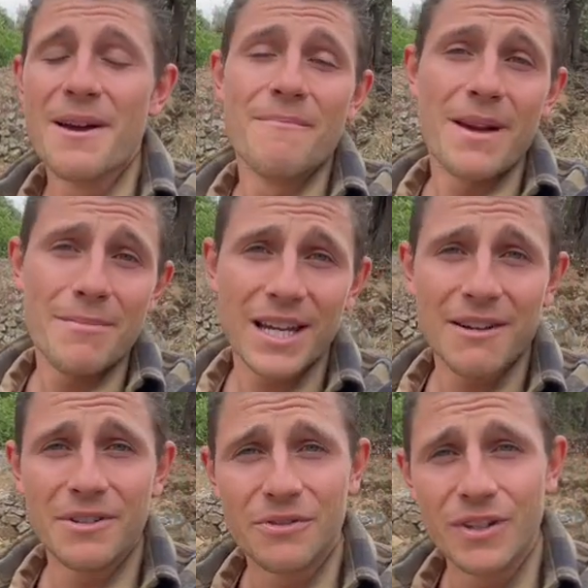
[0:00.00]
Maybe
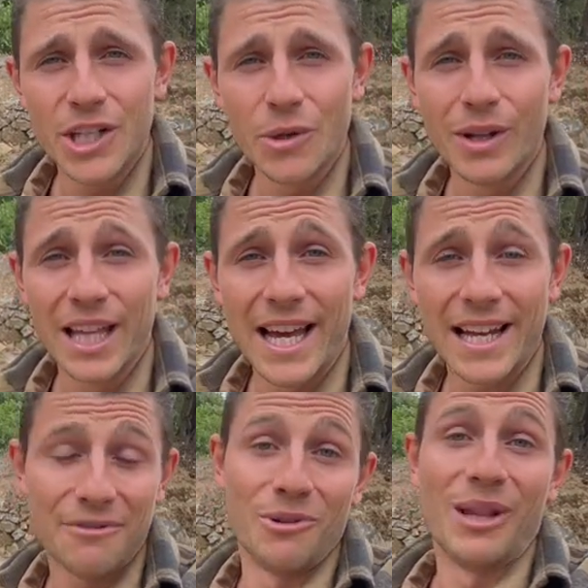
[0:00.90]
give this video a like
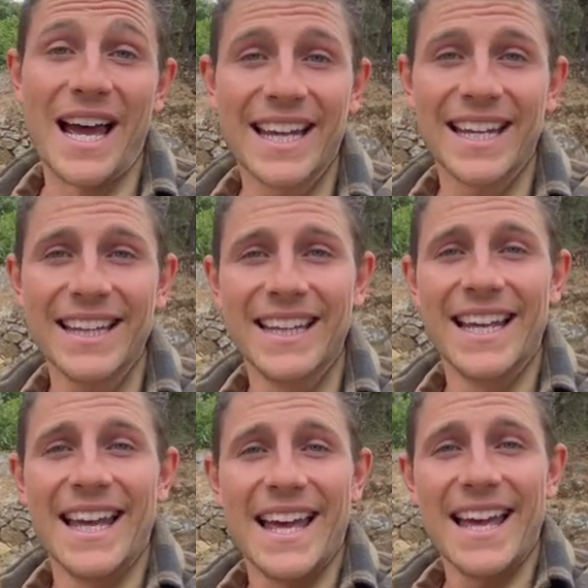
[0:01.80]
if you like it
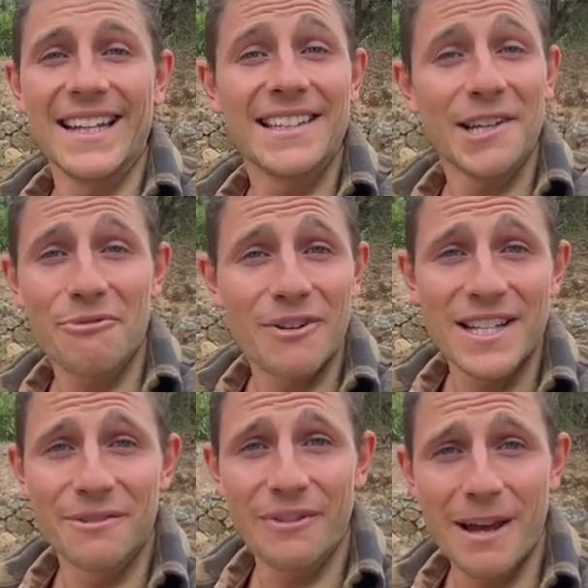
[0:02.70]
and tell your friends
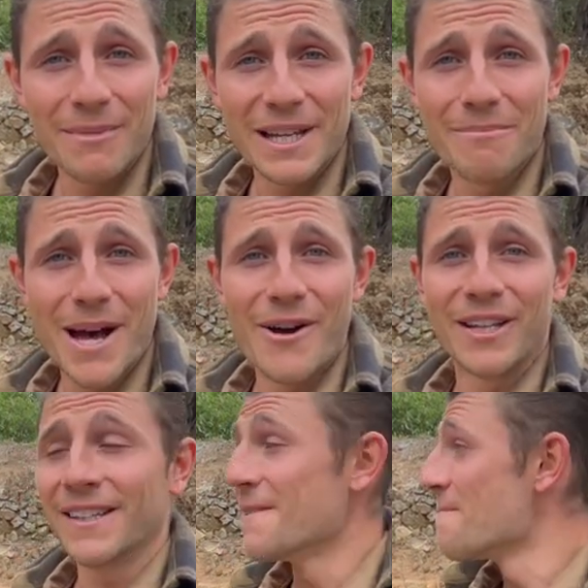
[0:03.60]
and family about it.